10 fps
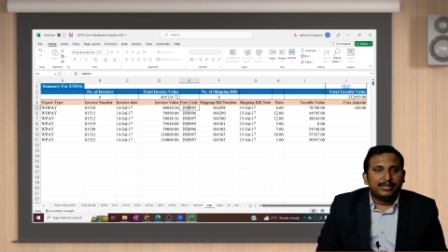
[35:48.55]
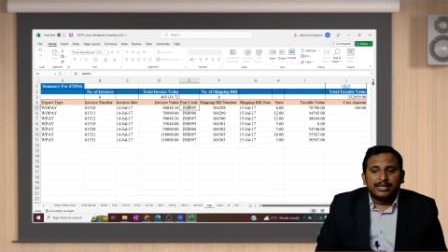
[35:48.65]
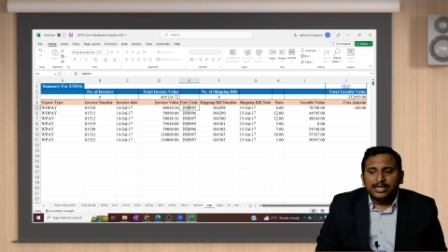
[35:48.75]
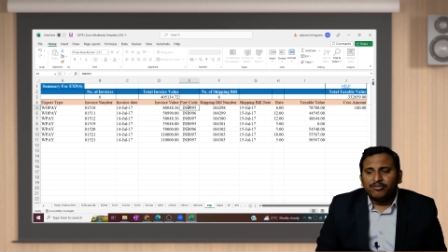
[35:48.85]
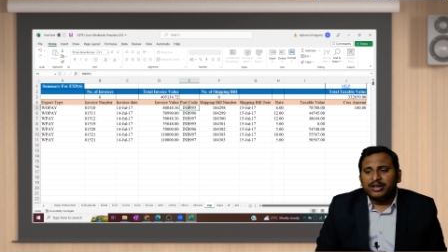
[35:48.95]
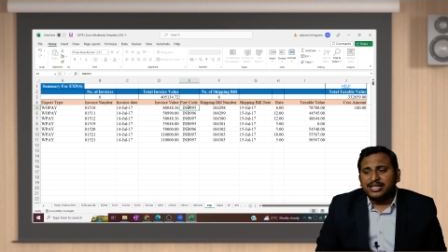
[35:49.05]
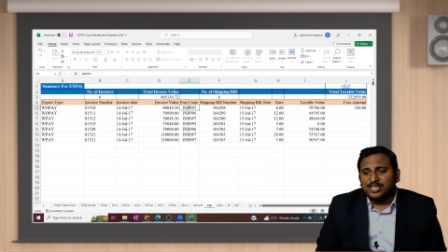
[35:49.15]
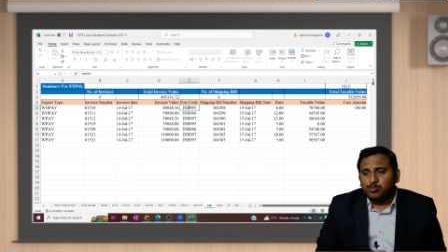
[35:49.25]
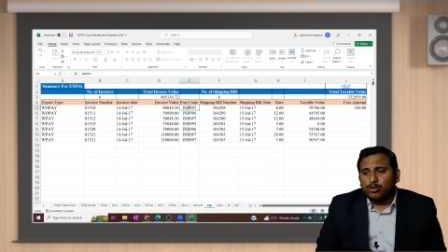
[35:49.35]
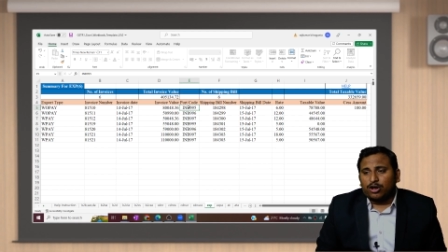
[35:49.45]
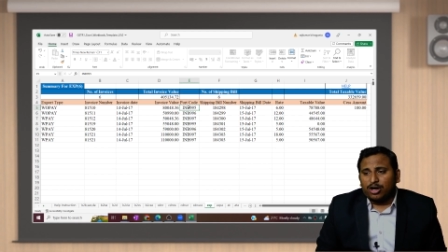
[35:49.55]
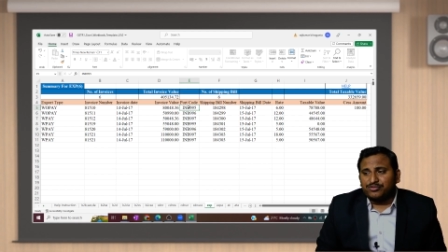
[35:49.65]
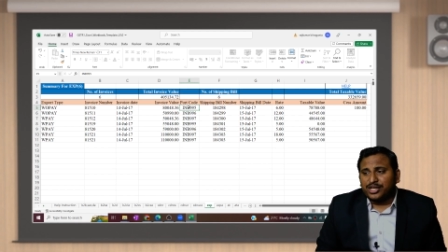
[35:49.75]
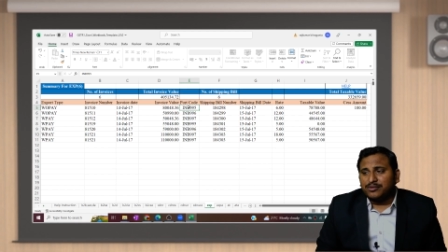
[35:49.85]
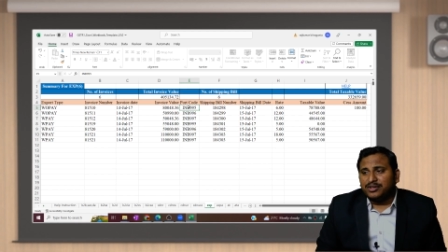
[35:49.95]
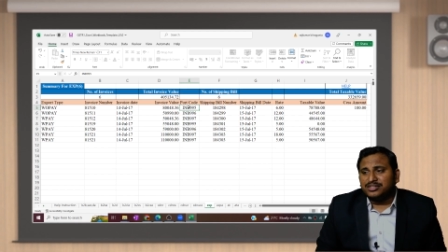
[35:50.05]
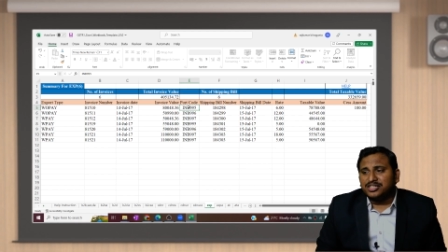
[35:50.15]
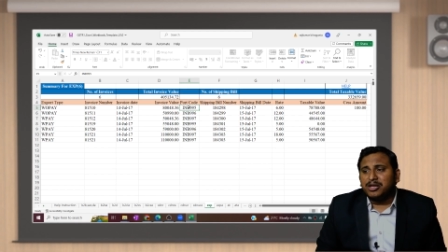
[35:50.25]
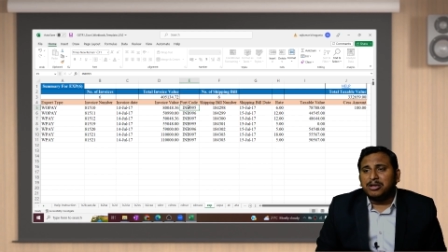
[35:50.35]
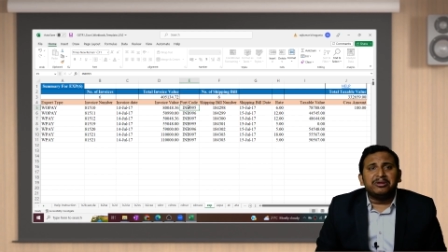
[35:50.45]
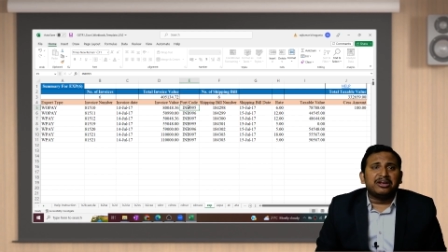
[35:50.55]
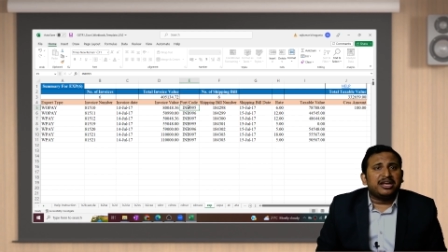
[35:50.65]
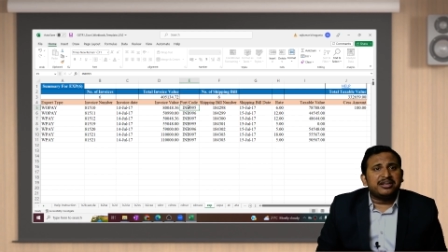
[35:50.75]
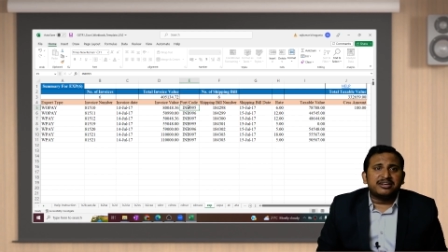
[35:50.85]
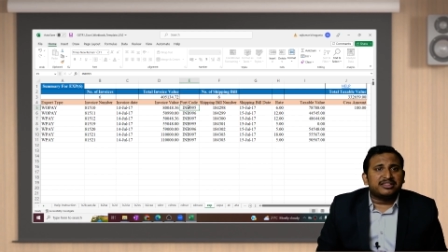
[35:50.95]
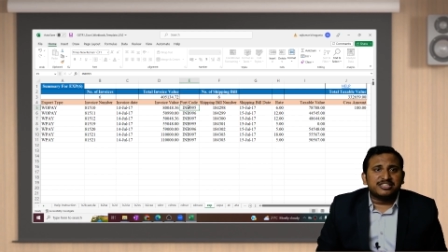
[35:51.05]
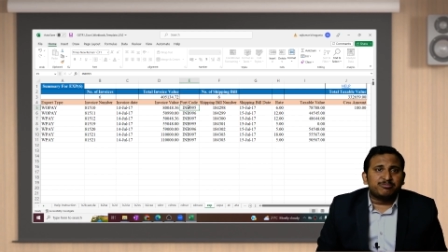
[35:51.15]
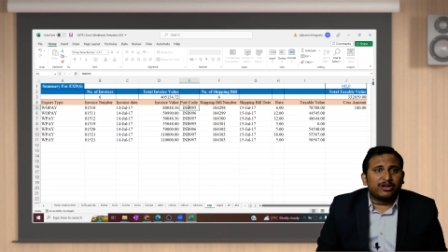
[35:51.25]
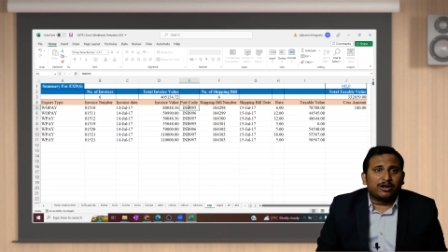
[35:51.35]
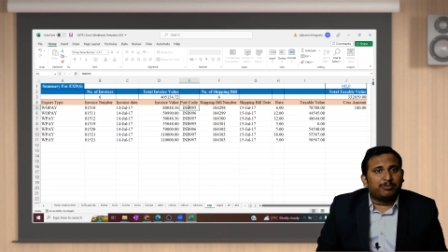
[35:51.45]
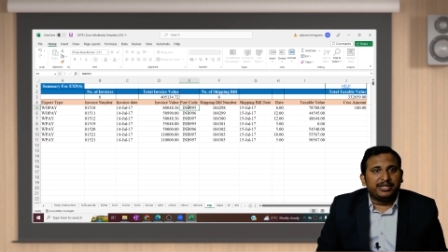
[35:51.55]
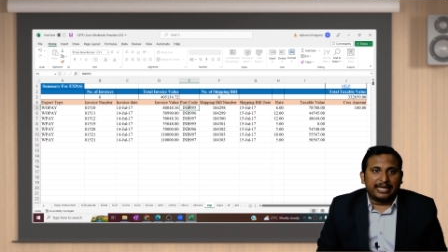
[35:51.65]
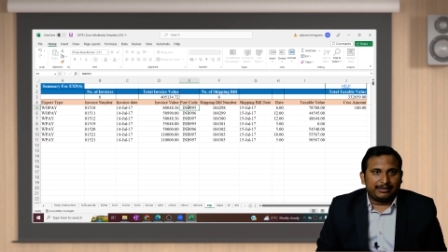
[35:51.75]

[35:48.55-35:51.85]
If it is export of services, maybe related things may not be there.